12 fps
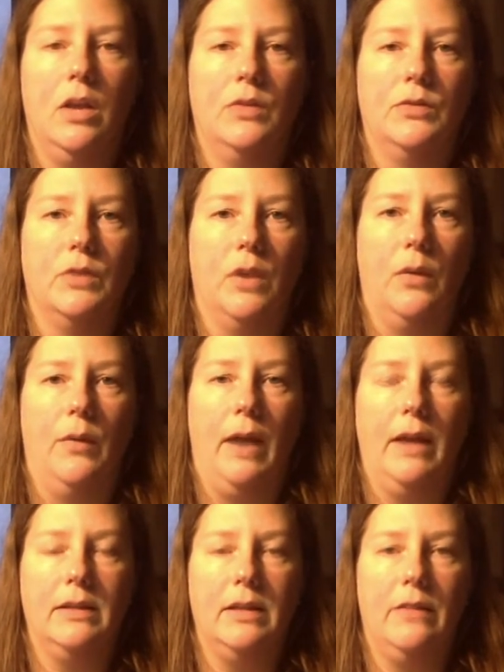So
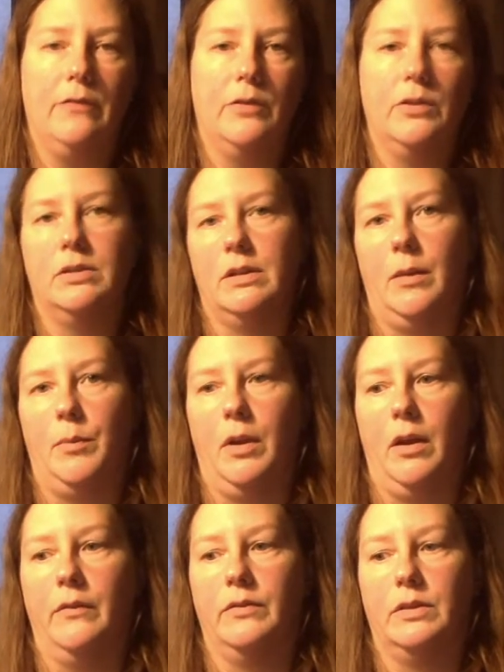as that first step
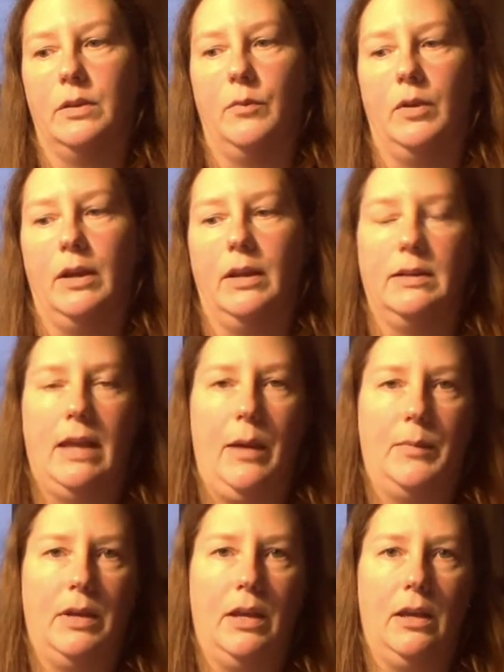of simmering is
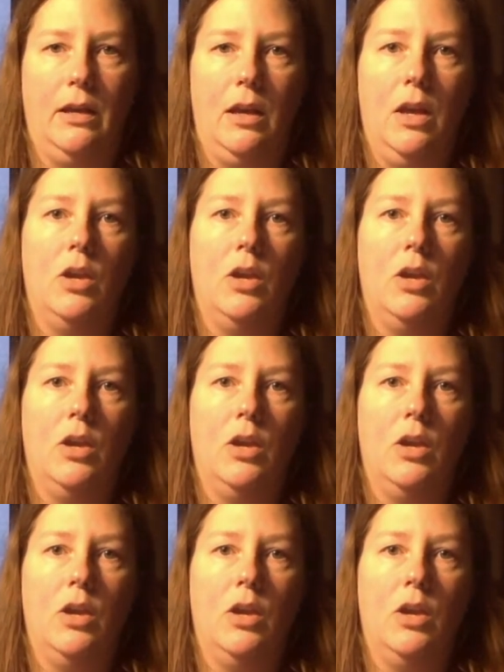happening,